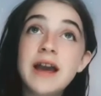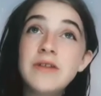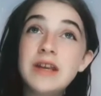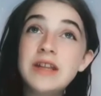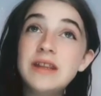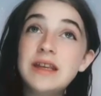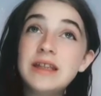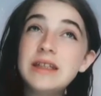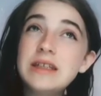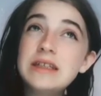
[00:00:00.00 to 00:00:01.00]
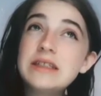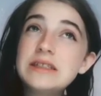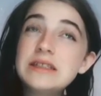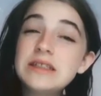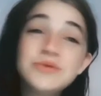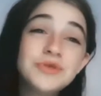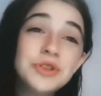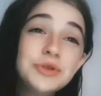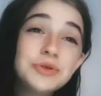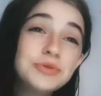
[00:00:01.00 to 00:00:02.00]
anything. I don't know.
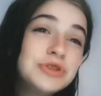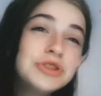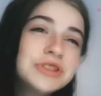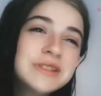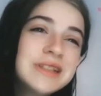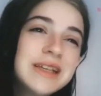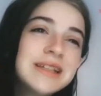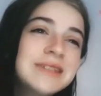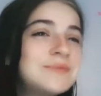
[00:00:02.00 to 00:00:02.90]
We'll just see.